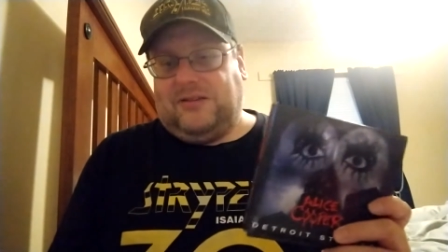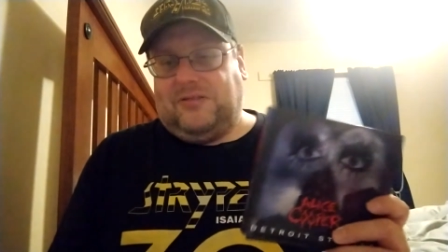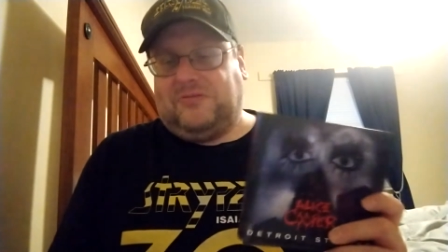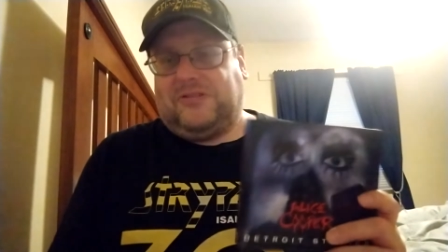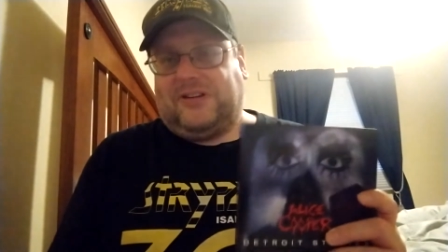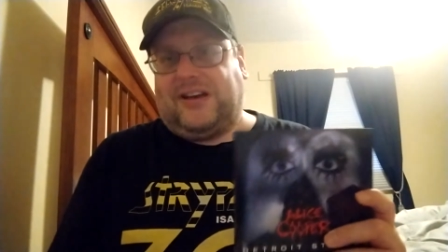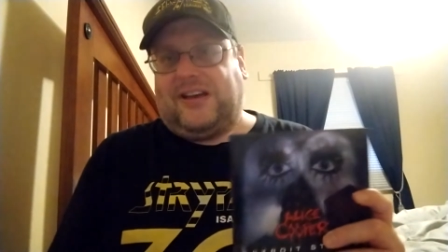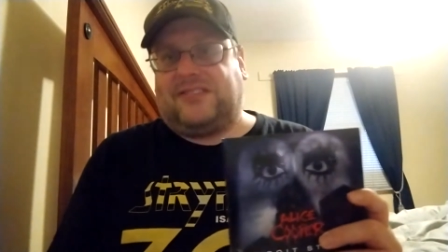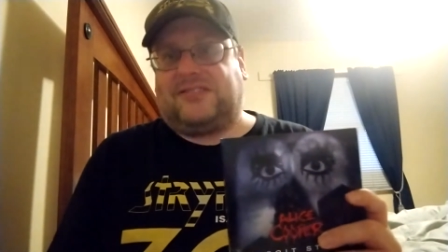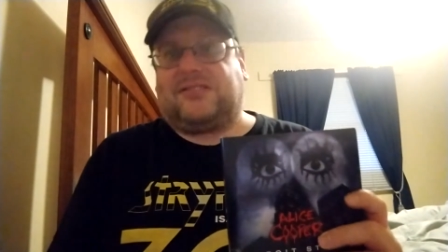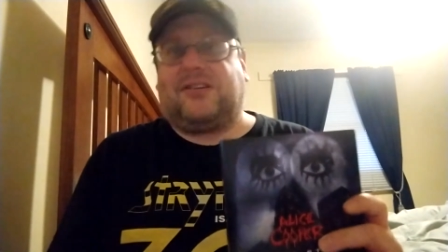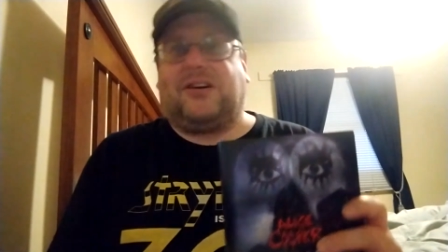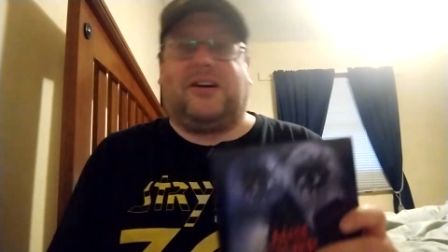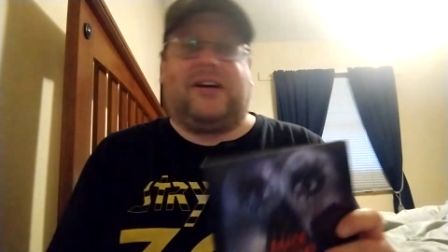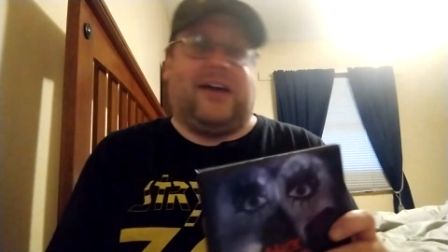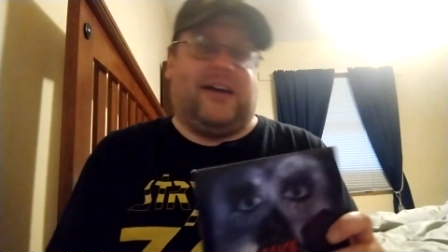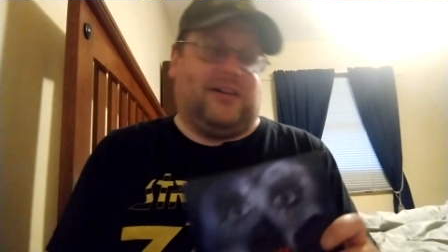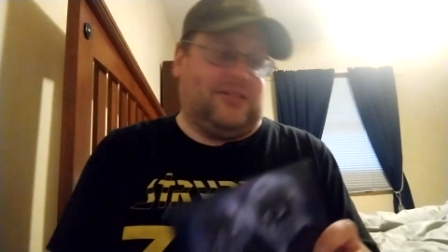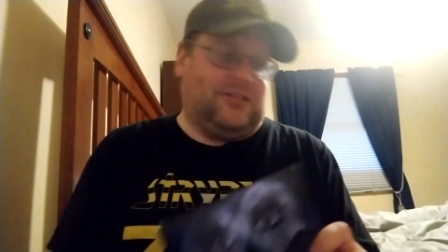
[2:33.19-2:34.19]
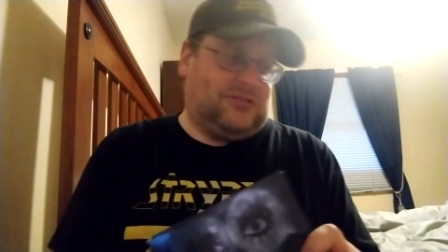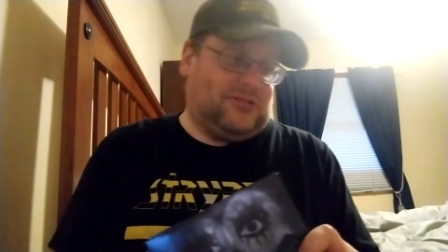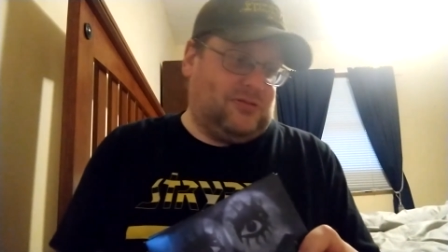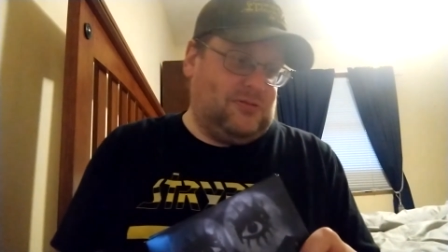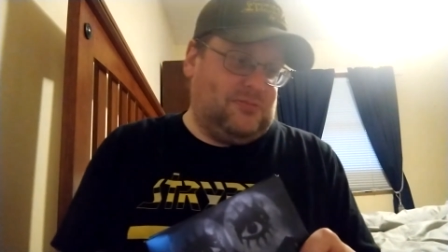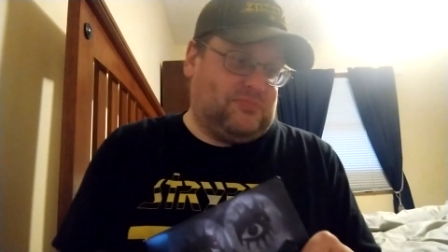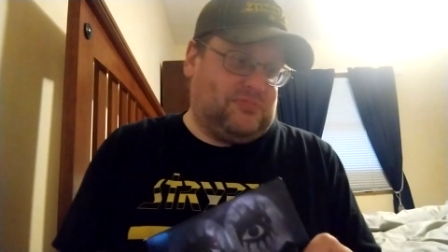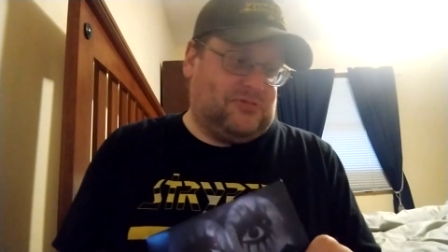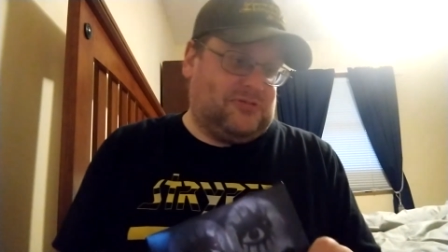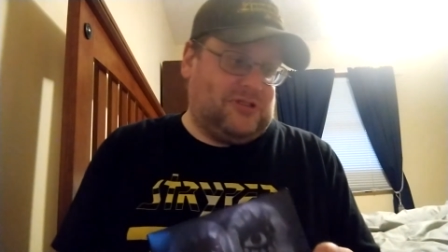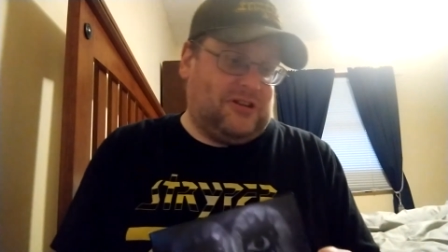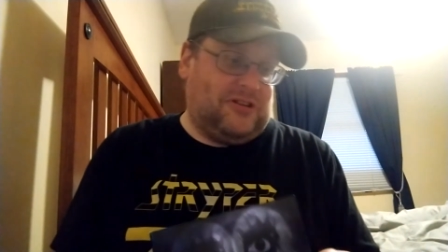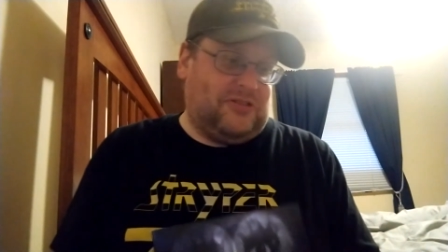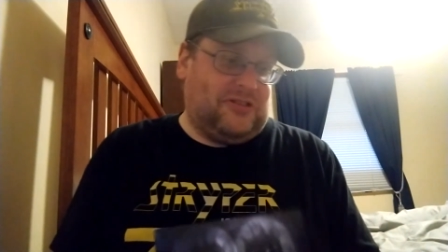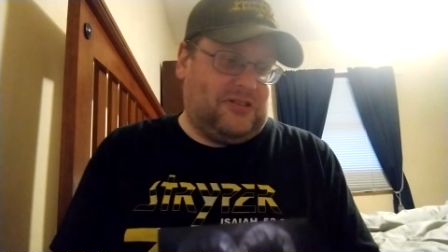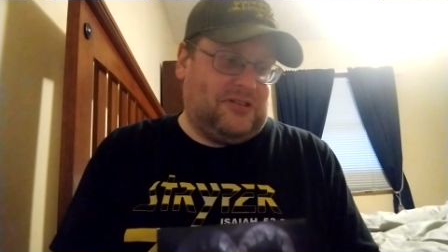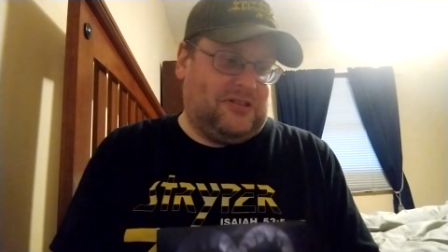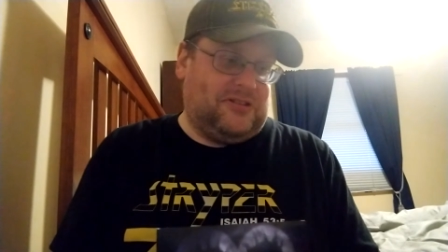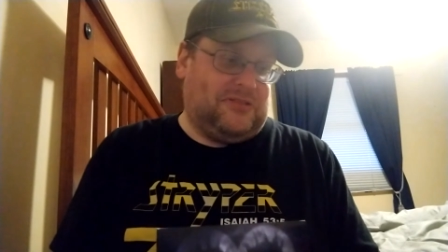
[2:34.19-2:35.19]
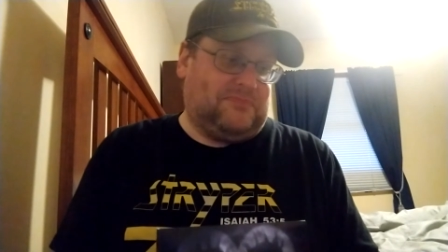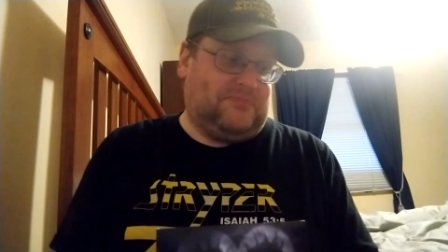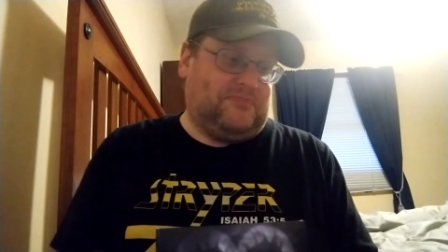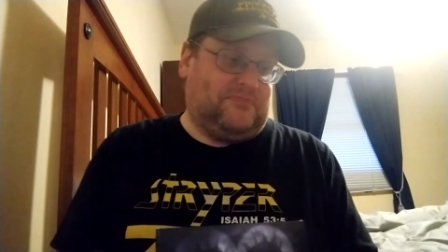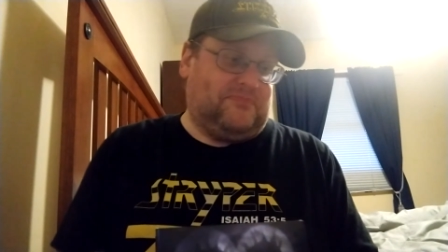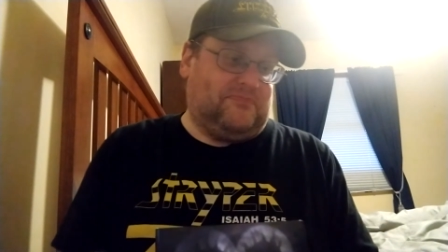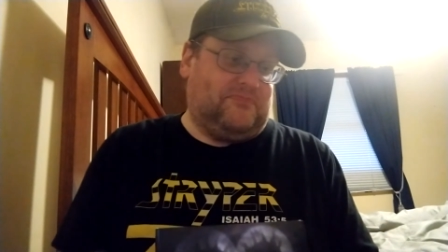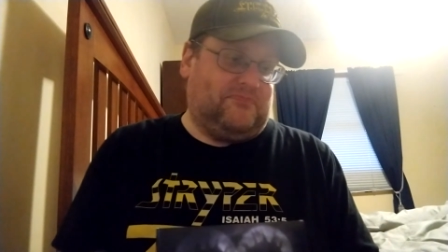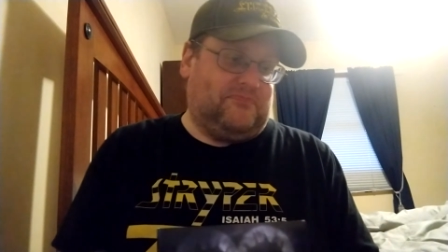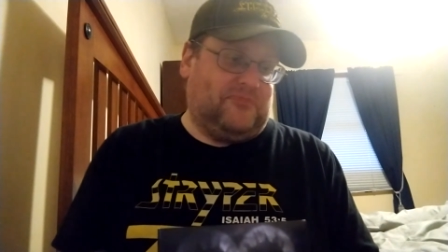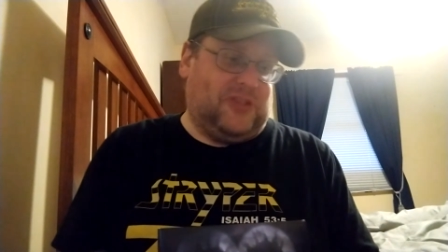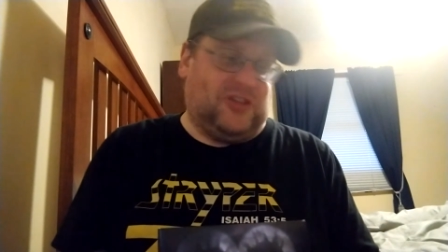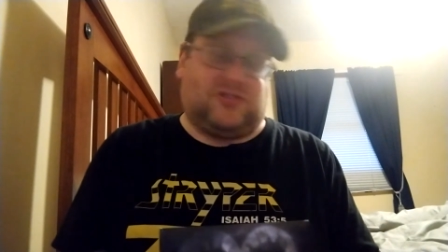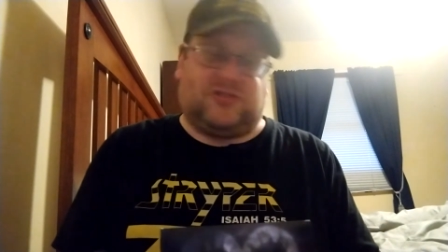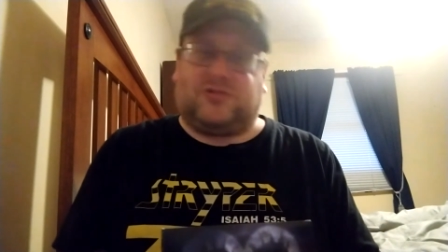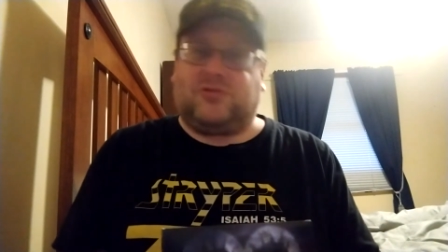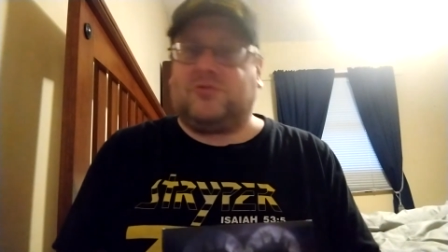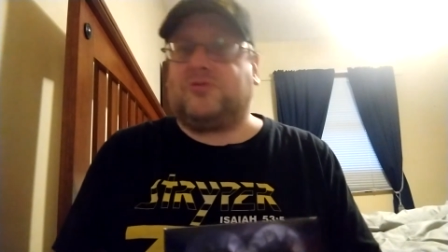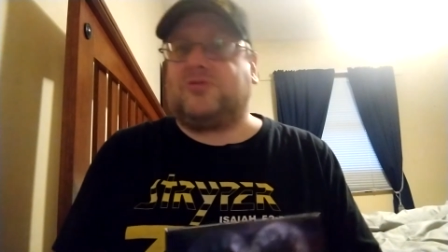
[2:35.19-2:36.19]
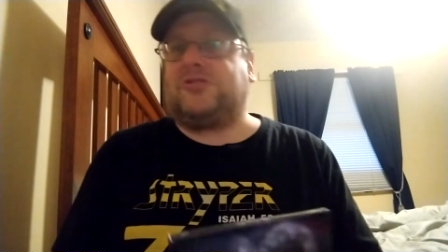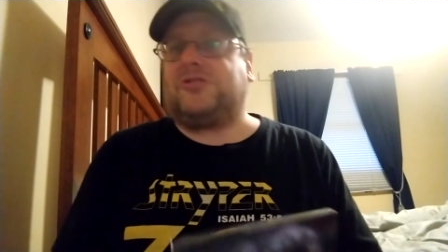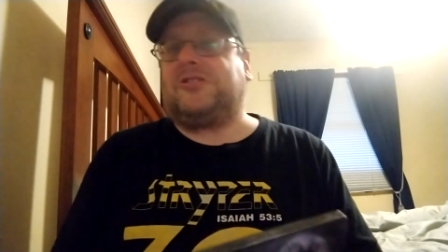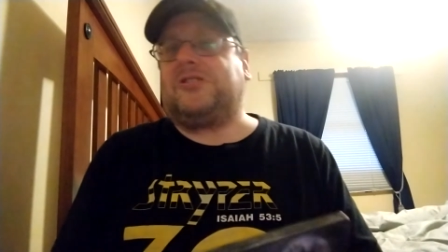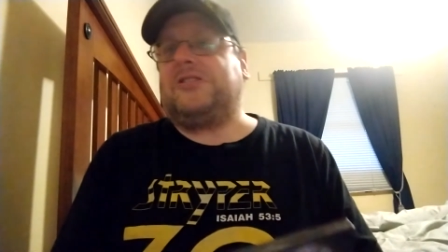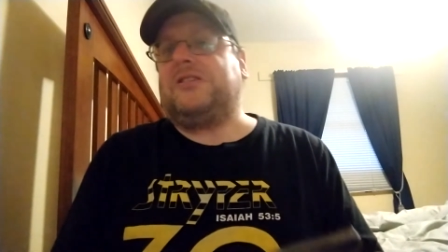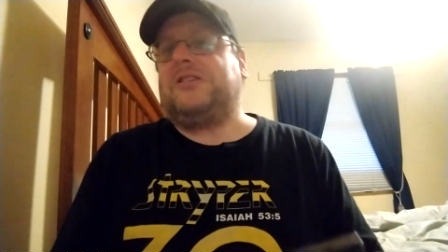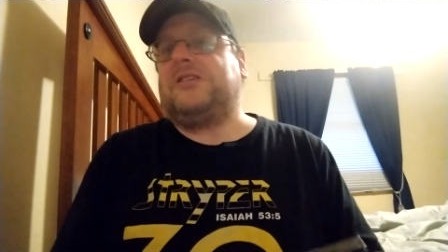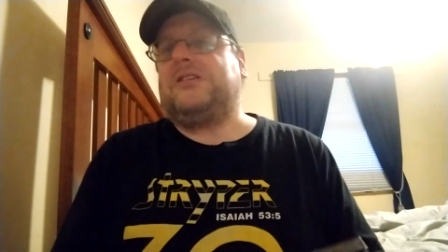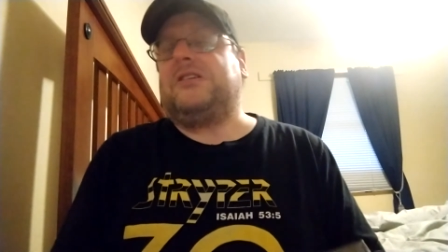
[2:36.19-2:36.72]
when I saw Alice Cooper on the this tour.